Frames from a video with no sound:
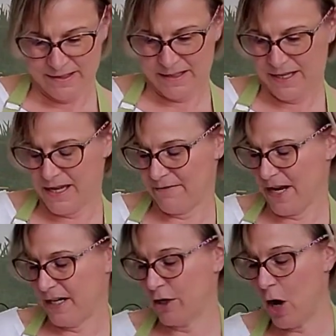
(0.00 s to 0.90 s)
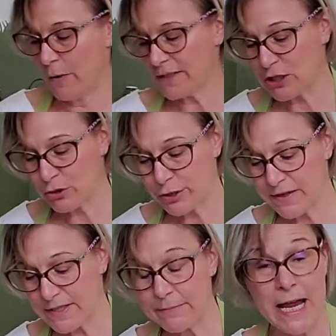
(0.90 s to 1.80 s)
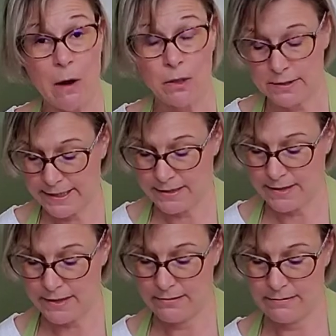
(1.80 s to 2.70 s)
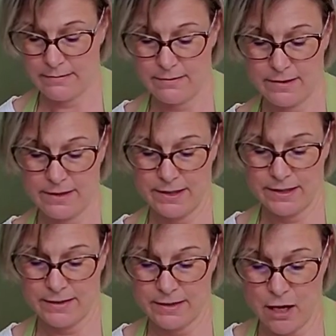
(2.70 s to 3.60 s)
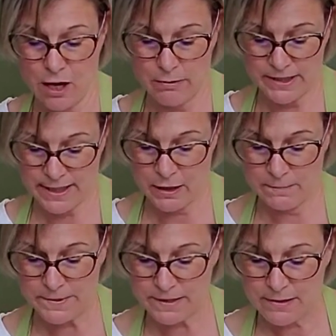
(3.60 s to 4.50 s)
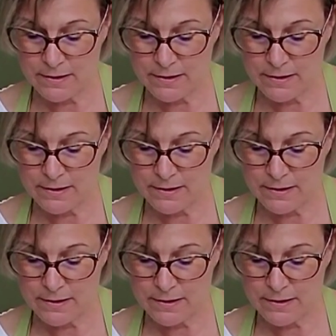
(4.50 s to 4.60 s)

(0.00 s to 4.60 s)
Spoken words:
All right, and always make sure you have some towels handy. I think this always helps.